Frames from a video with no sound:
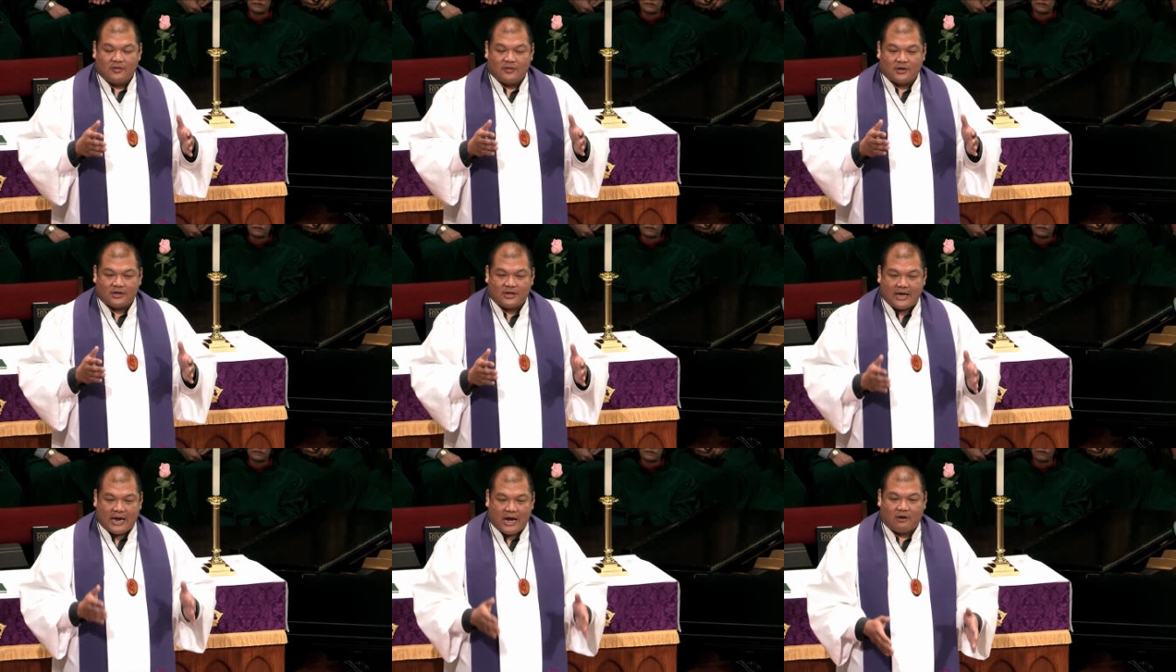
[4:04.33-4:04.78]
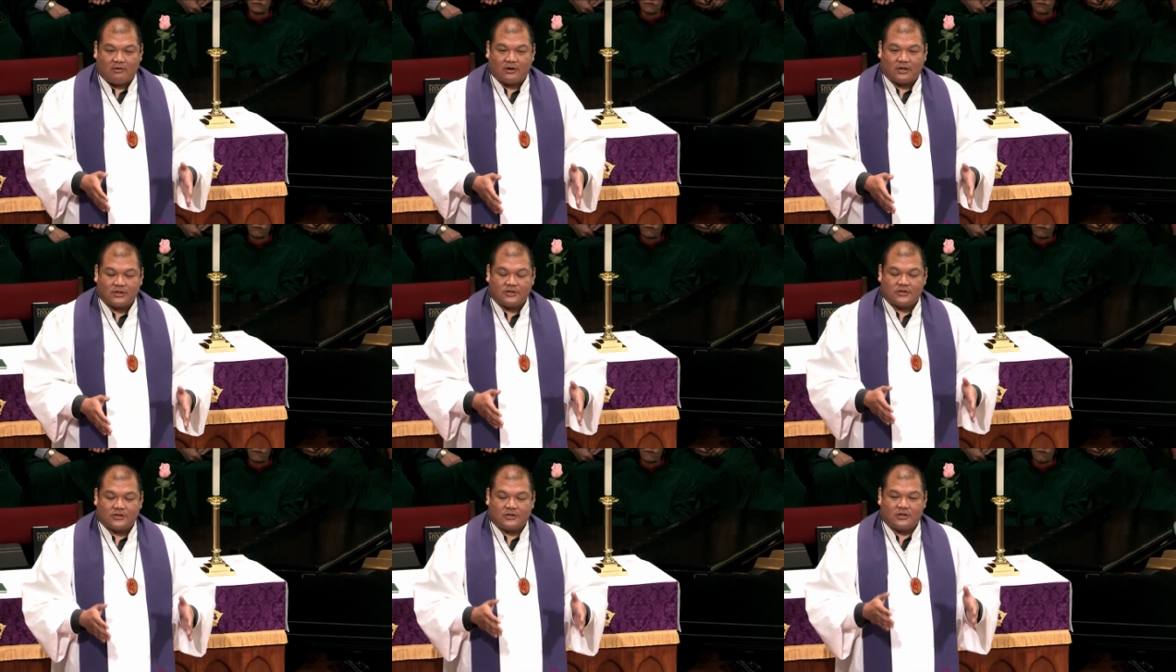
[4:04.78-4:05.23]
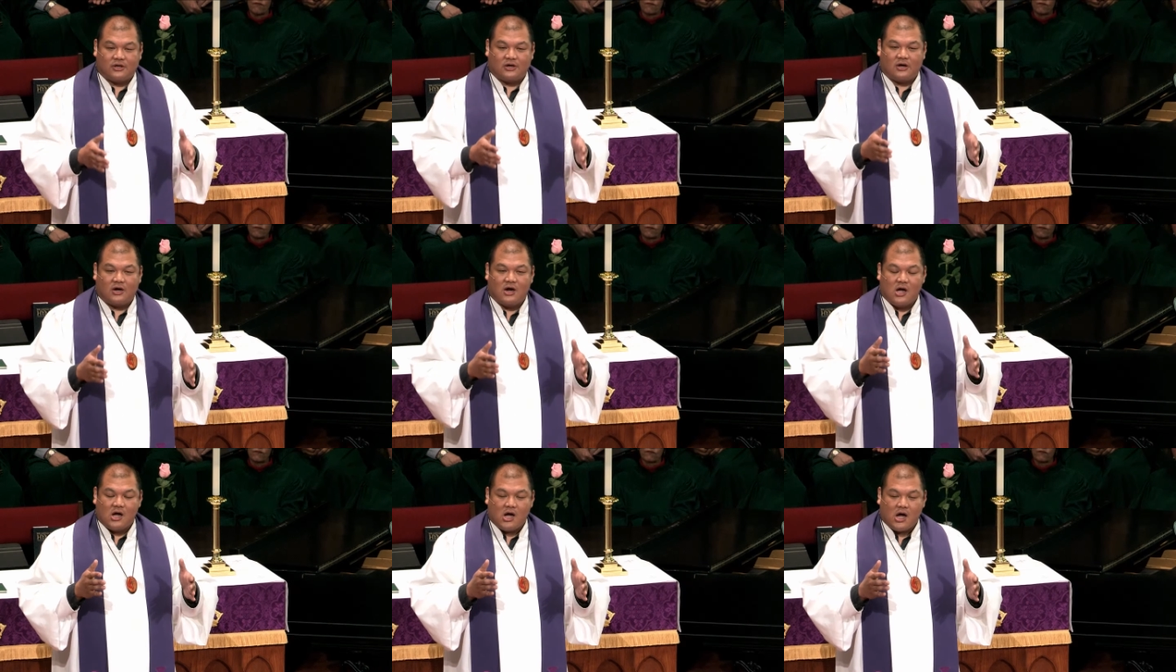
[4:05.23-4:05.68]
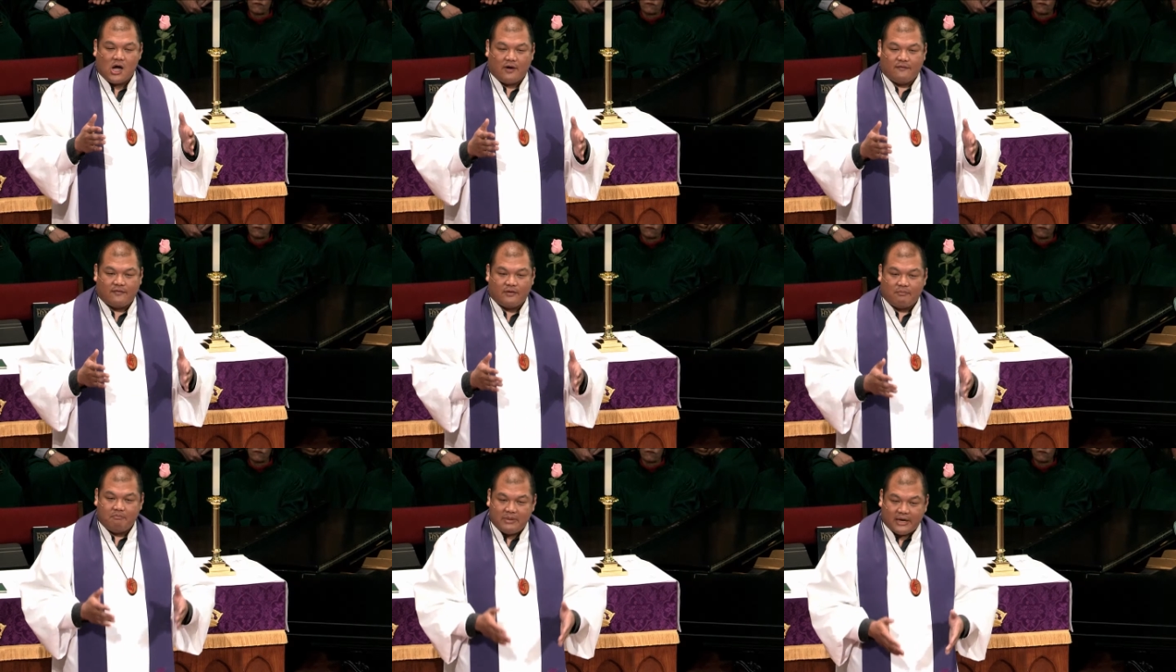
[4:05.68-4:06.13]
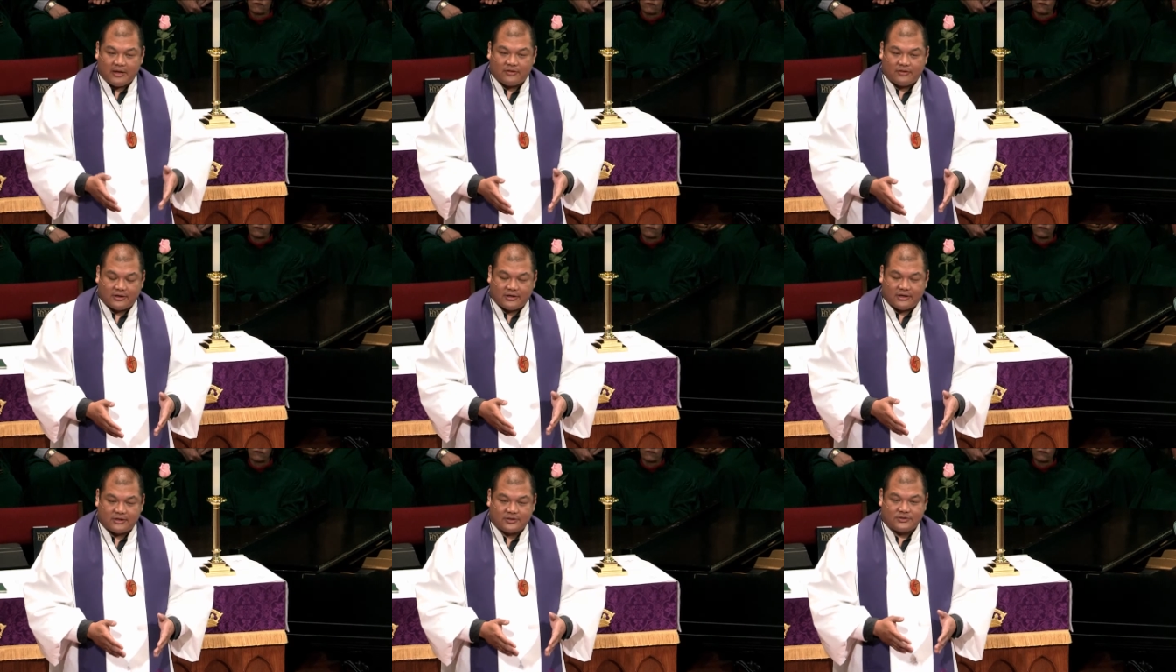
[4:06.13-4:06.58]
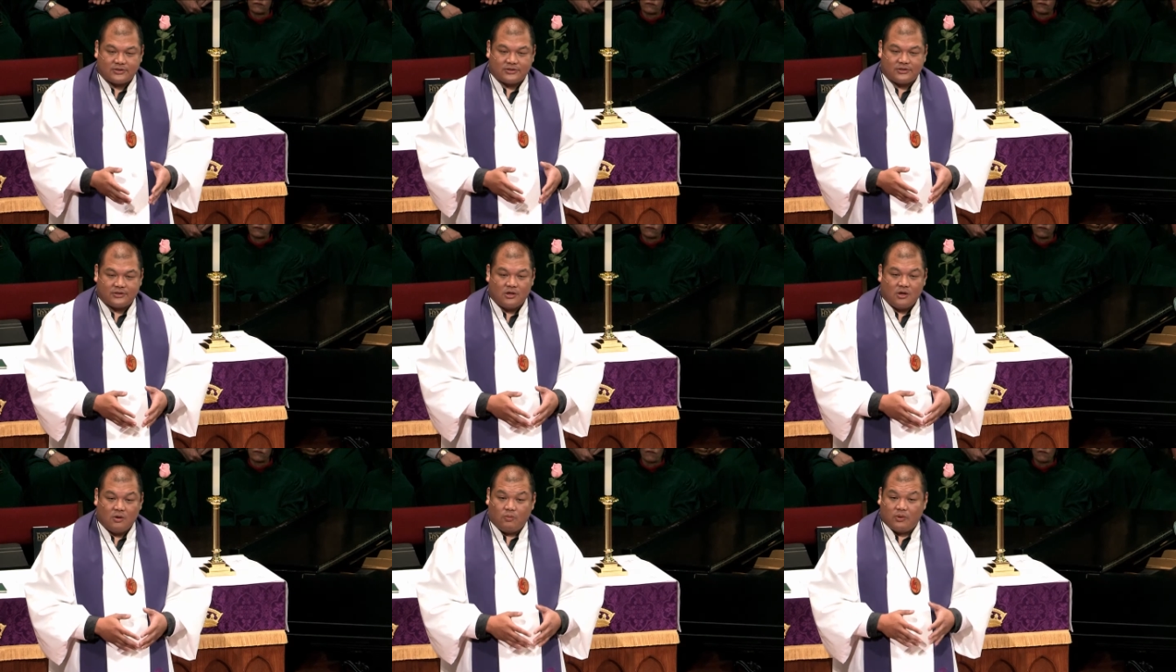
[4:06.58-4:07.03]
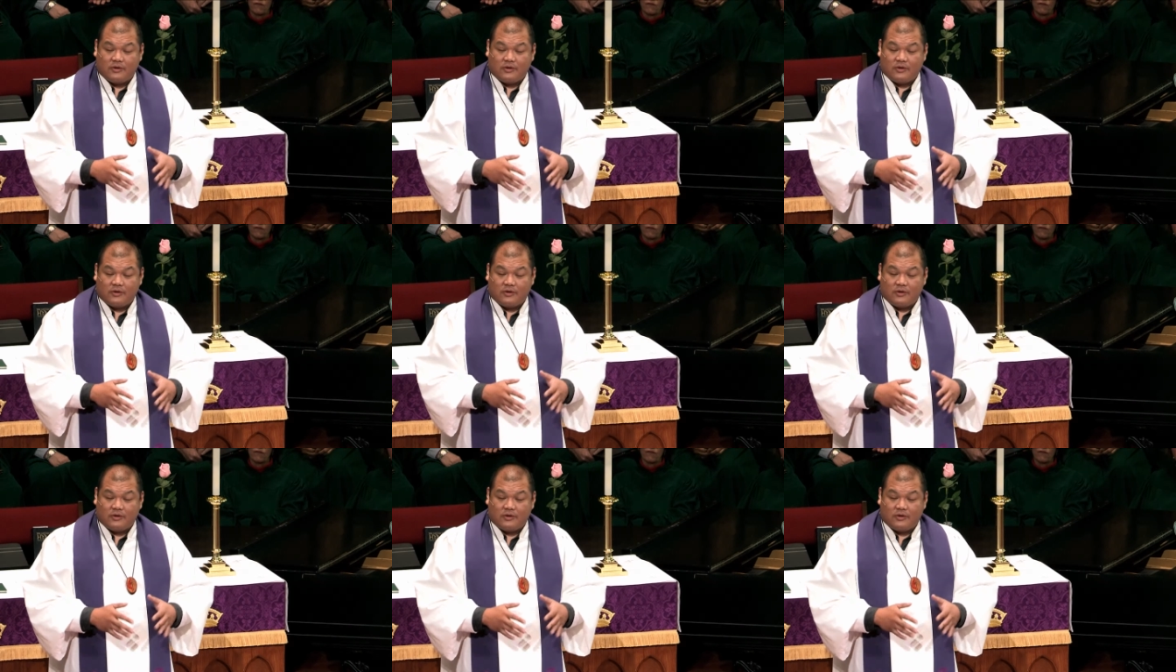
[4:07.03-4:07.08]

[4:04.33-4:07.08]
The Character of a Methodist,